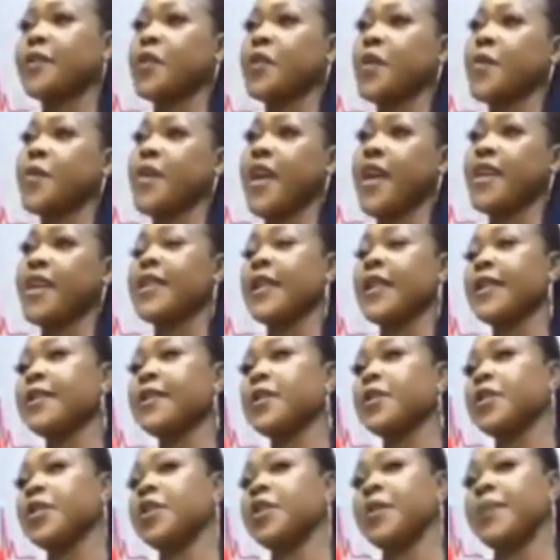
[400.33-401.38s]
Oh, that threesome
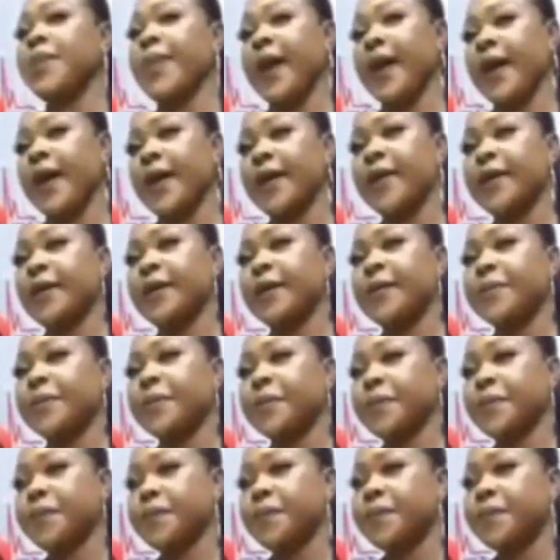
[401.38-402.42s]
there is a little cheaper.